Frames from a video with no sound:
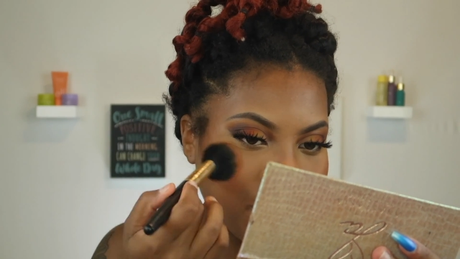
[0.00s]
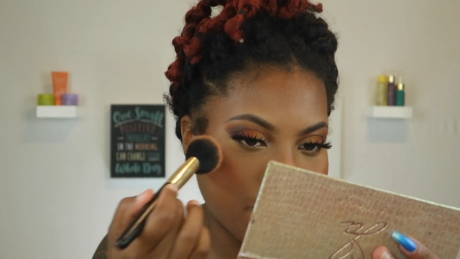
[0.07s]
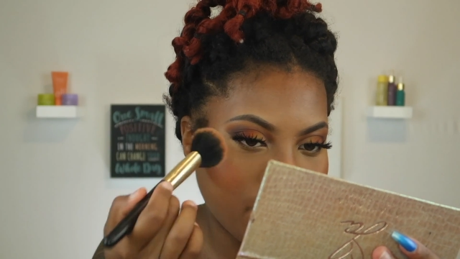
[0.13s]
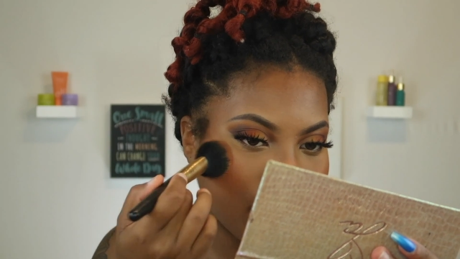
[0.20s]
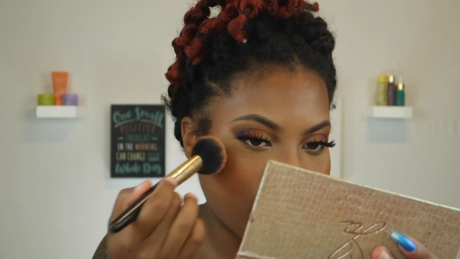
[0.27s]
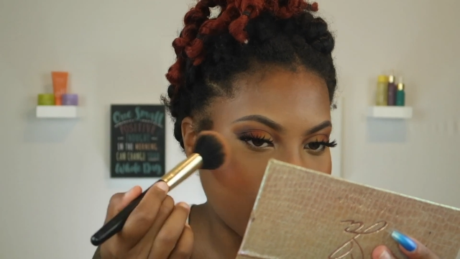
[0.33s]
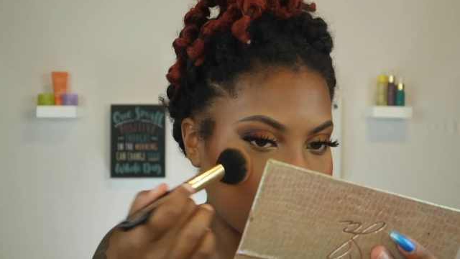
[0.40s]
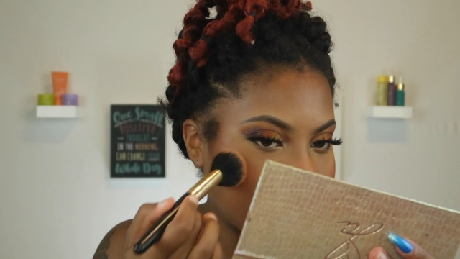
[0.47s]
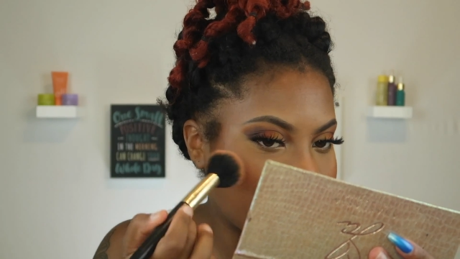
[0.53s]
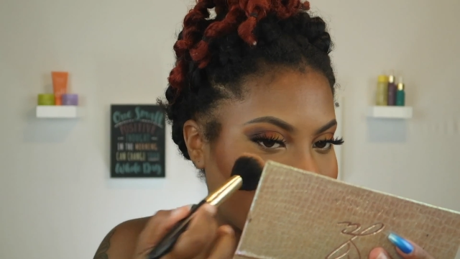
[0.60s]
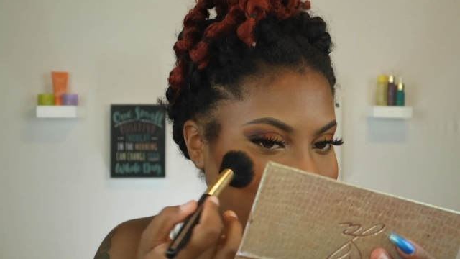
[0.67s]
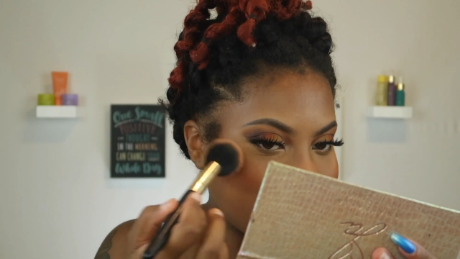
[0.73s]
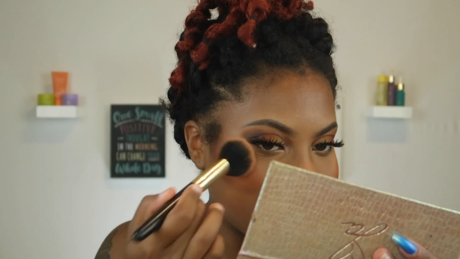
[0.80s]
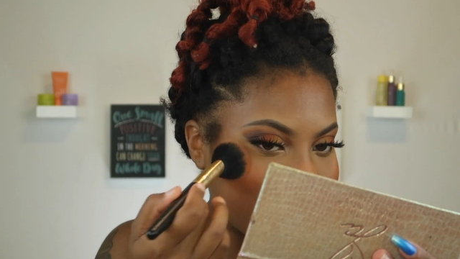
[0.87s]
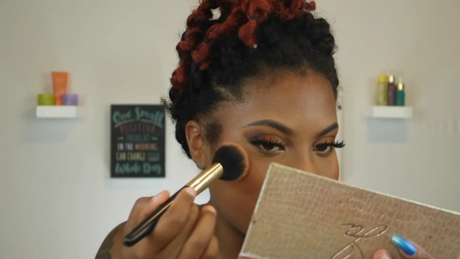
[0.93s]
first,
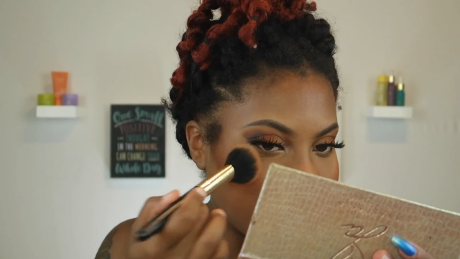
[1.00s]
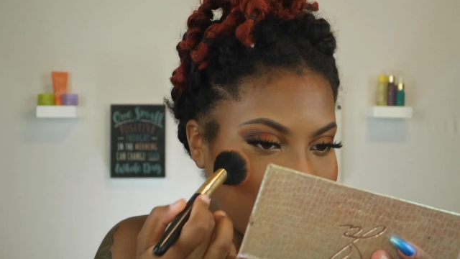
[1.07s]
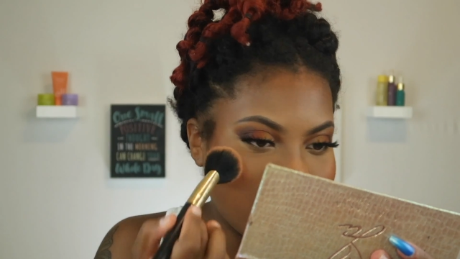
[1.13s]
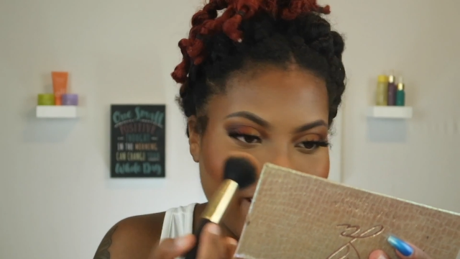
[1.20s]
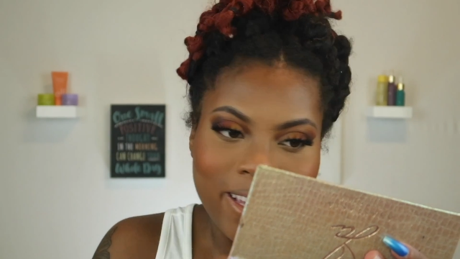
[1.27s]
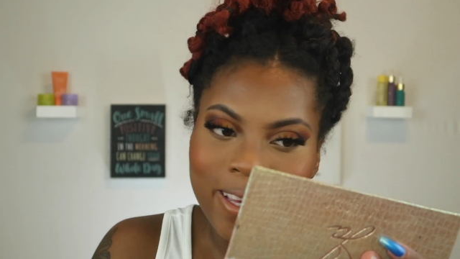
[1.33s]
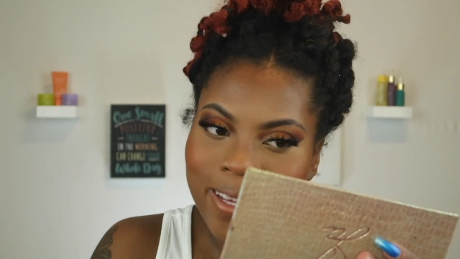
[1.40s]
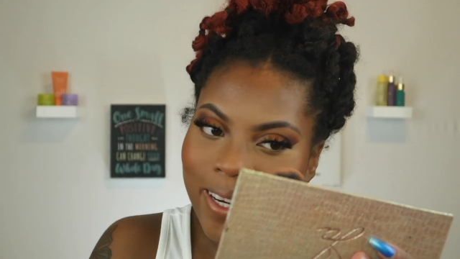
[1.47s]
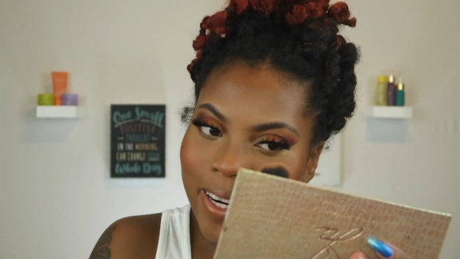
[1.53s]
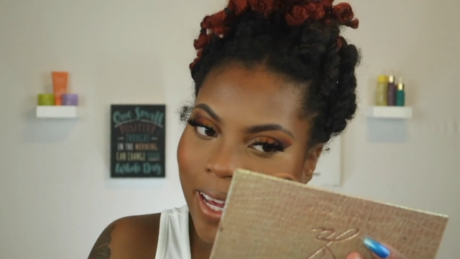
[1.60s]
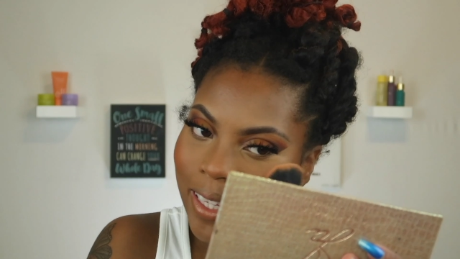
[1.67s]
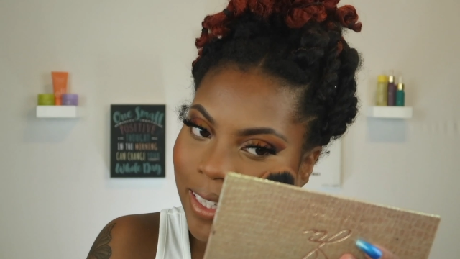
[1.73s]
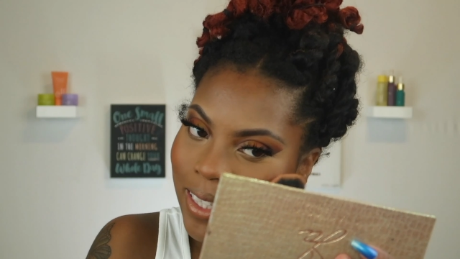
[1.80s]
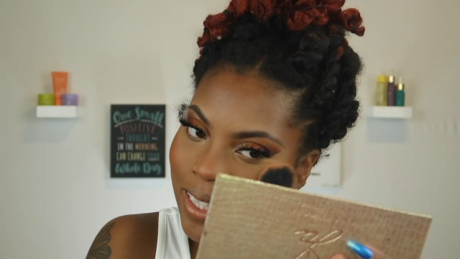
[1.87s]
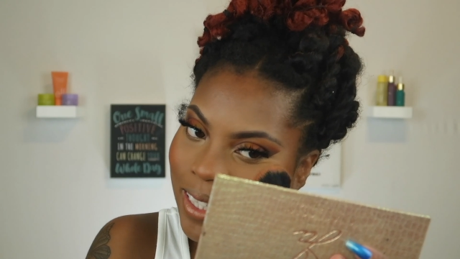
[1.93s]

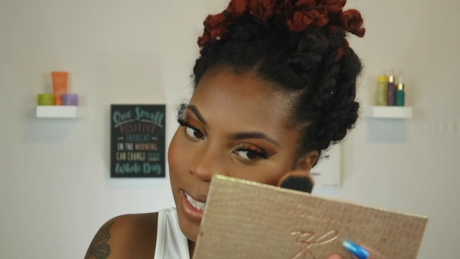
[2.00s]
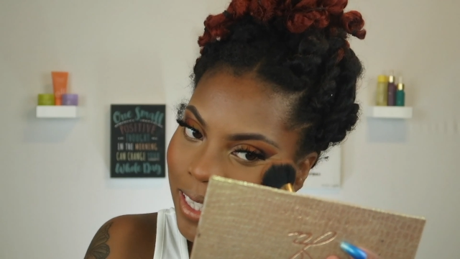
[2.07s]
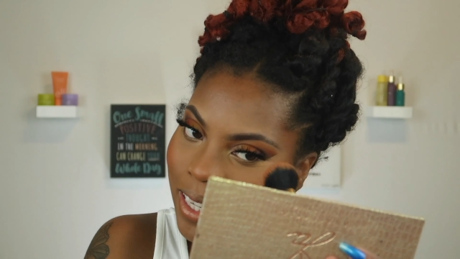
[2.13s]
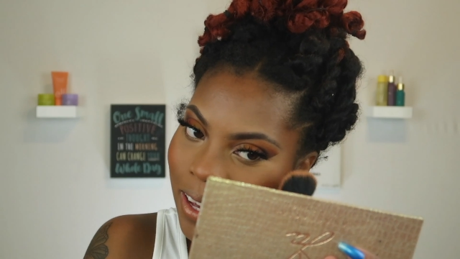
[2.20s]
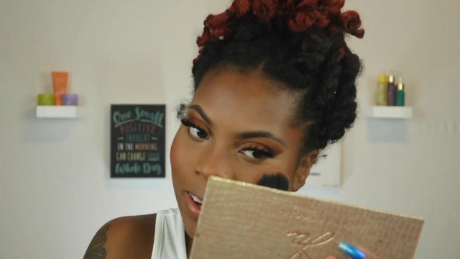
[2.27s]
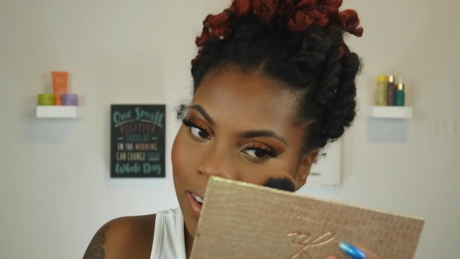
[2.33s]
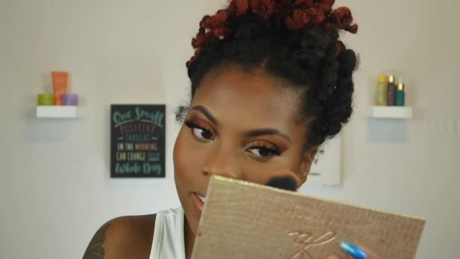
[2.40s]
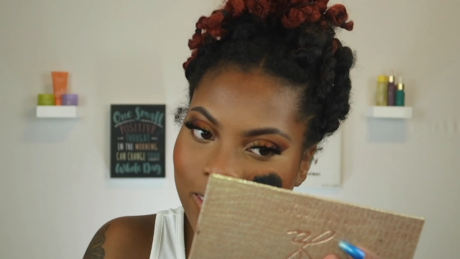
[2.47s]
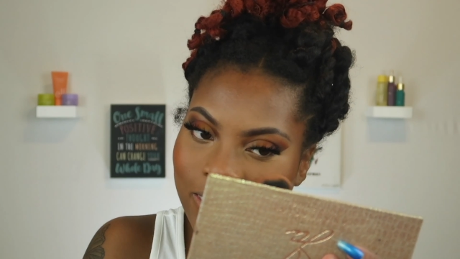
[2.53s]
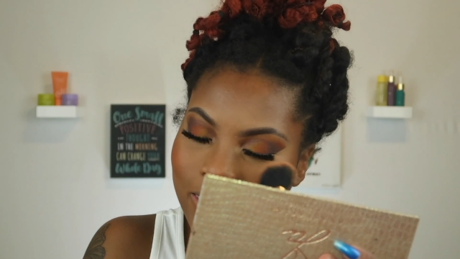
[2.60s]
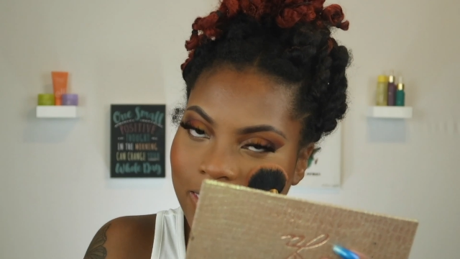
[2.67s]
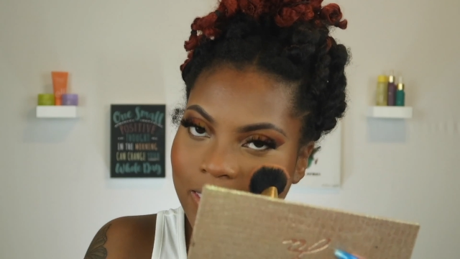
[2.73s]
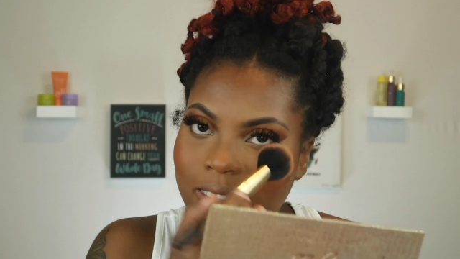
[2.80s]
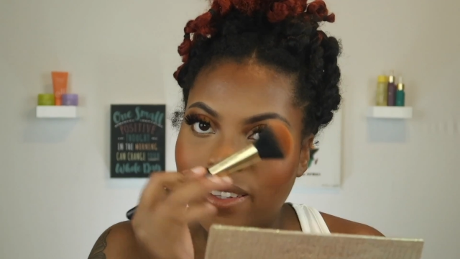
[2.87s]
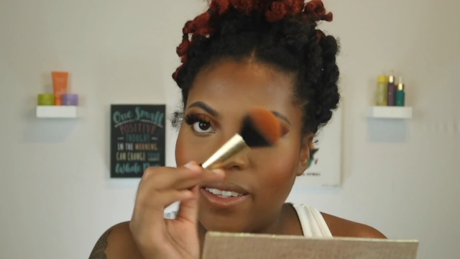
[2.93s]
like so.